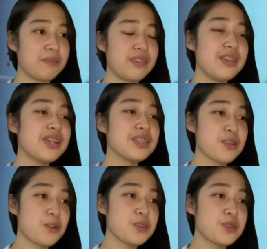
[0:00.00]
there is
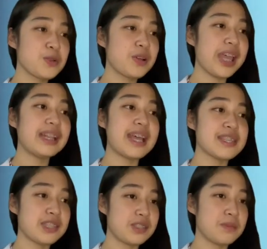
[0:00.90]
also a
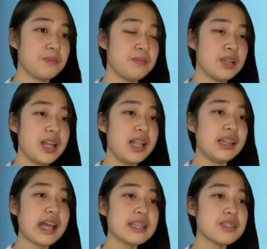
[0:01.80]
lysosome.
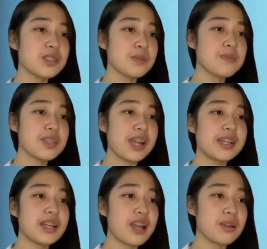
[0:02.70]
Lysosomes are
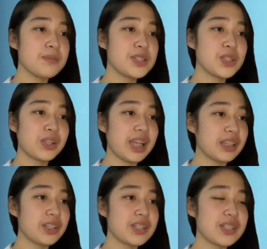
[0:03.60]
the garbage
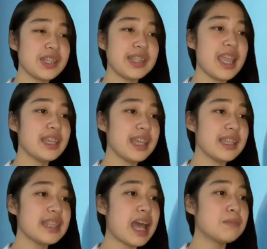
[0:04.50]
collectors that take
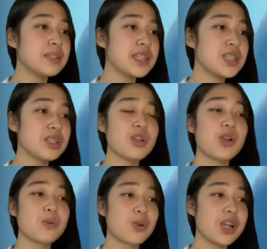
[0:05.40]
in damaged
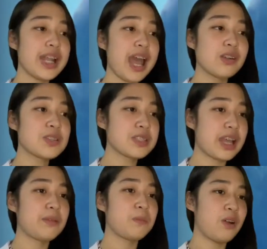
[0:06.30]
or worn-out
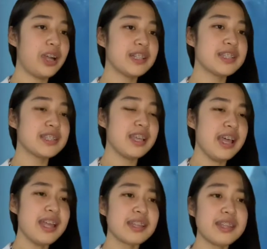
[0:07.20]
cell parts.
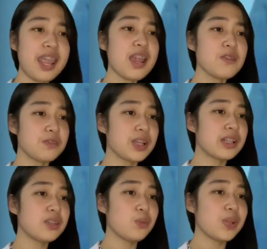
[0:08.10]
They are
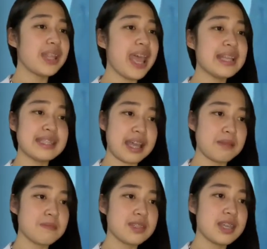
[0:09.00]
filled with
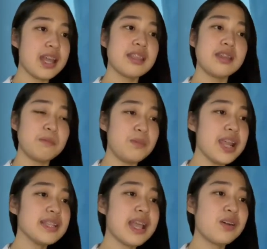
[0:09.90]
enzymes that
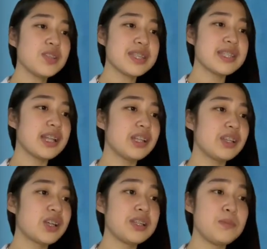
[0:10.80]
break down the
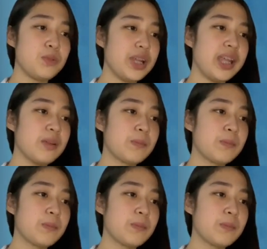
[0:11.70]
cellular debris.